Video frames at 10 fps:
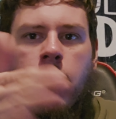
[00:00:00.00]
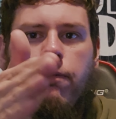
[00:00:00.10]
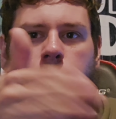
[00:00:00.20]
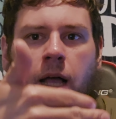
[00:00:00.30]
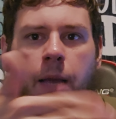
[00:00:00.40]

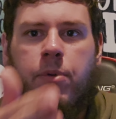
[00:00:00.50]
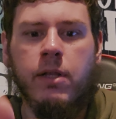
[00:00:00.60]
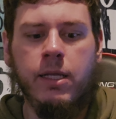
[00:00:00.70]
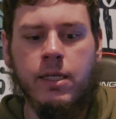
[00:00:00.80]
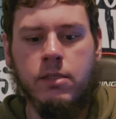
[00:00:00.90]
flapping
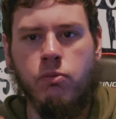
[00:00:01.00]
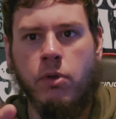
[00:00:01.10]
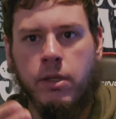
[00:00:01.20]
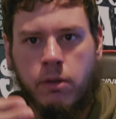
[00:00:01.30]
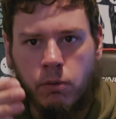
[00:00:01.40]
like this.
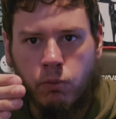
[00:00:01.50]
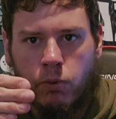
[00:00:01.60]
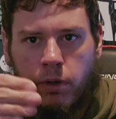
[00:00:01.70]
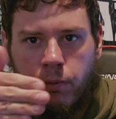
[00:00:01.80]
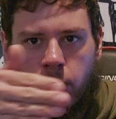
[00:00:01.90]
They're
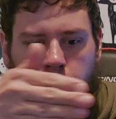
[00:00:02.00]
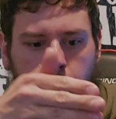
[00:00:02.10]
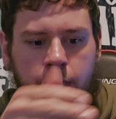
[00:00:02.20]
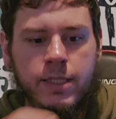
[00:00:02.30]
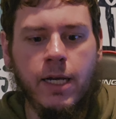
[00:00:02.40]

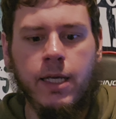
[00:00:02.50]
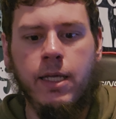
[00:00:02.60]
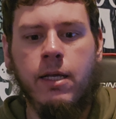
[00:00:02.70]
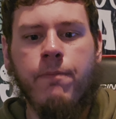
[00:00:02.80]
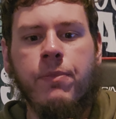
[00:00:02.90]
really
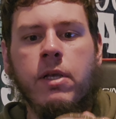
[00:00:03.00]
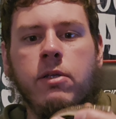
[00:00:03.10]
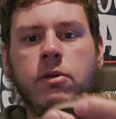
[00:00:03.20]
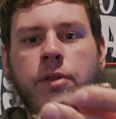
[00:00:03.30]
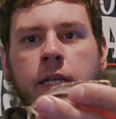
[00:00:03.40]
tight.
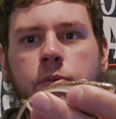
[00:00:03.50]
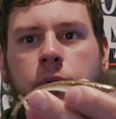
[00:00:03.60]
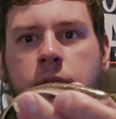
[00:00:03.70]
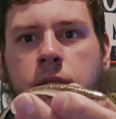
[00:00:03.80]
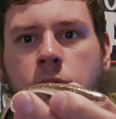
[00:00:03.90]
So that's what
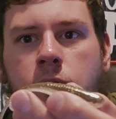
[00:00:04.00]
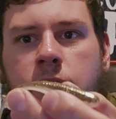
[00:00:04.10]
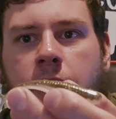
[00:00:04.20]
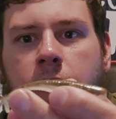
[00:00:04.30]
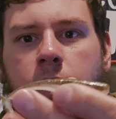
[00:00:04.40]
this little
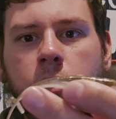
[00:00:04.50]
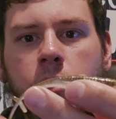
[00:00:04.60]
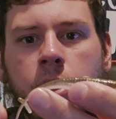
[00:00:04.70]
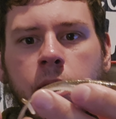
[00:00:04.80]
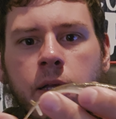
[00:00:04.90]
tail
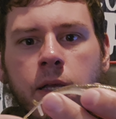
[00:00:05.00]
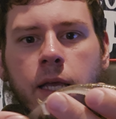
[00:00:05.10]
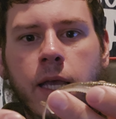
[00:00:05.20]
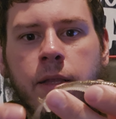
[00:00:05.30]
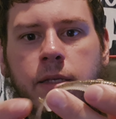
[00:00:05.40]

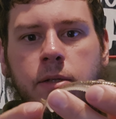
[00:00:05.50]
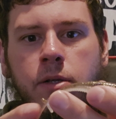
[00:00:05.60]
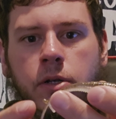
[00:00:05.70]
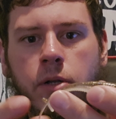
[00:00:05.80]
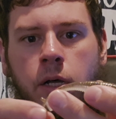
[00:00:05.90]
and this
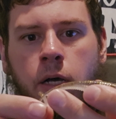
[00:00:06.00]
little